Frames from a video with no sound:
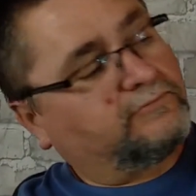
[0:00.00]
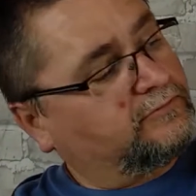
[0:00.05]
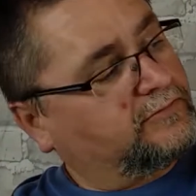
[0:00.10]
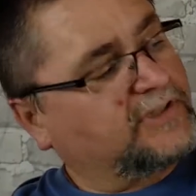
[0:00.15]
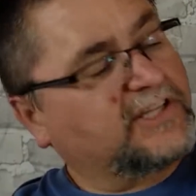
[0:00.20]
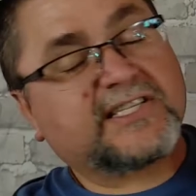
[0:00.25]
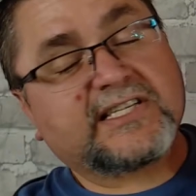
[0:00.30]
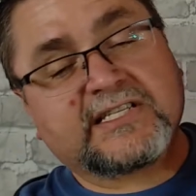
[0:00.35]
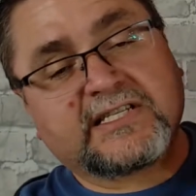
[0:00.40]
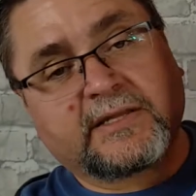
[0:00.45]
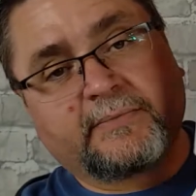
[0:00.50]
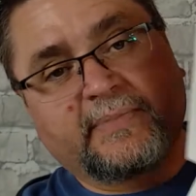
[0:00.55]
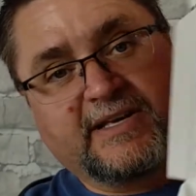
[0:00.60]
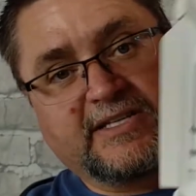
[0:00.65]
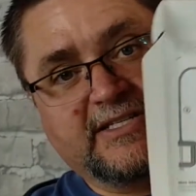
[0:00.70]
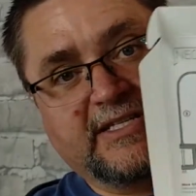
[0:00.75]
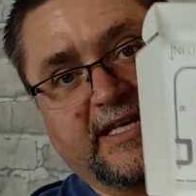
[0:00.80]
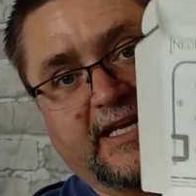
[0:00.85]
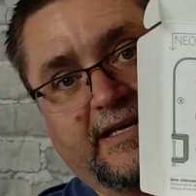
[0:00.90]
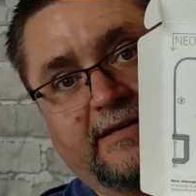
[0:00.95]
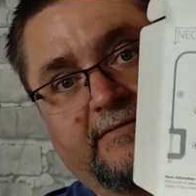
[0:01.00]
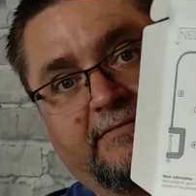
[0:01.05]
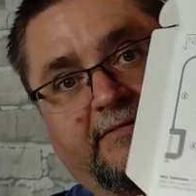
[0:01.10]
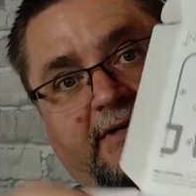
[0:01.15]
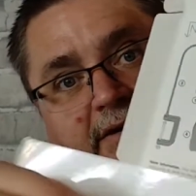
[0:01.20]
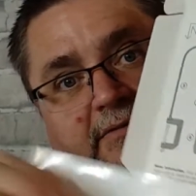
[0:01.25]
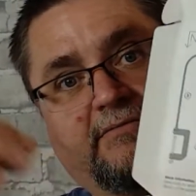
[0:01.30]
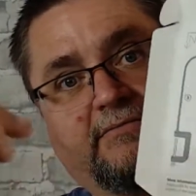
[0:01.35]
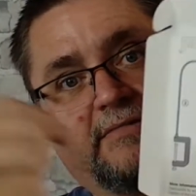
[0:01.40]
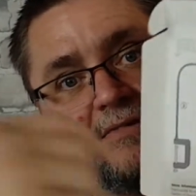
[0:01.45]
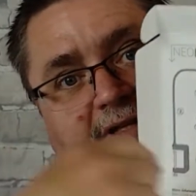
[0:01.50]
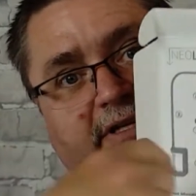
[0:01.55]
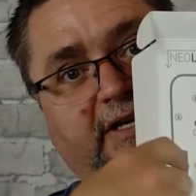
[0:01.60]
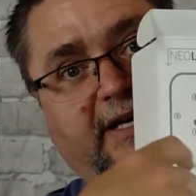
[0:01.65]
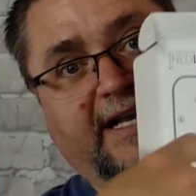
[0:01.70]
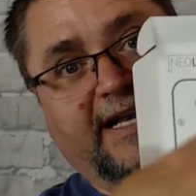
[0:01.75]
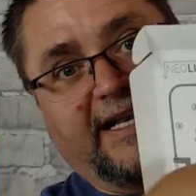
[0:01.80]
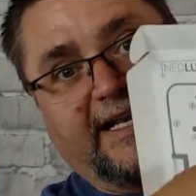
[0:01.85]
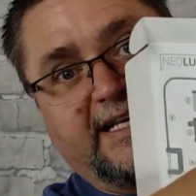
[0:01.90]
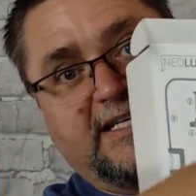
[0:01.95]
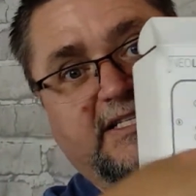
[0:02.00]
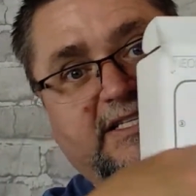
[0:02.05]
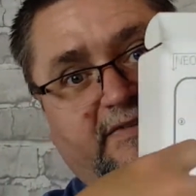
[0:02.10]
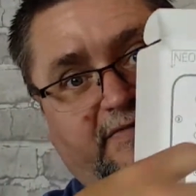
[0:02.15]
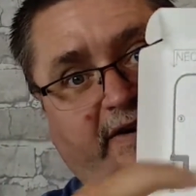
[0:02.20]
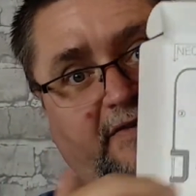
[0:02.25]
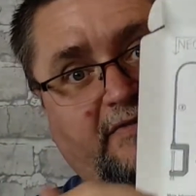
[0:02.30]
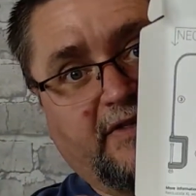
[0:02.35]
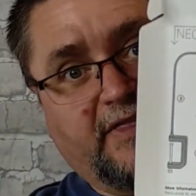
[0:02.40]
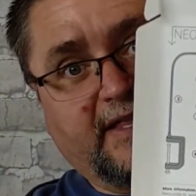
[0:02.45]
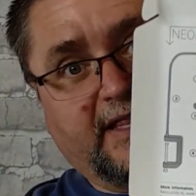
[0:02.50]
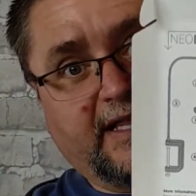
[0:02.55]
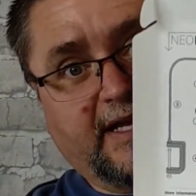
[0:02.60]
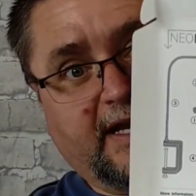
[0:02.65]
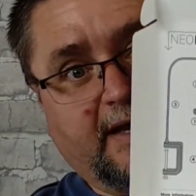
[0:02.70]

this isn't the best thing. You know, you get a list of everything that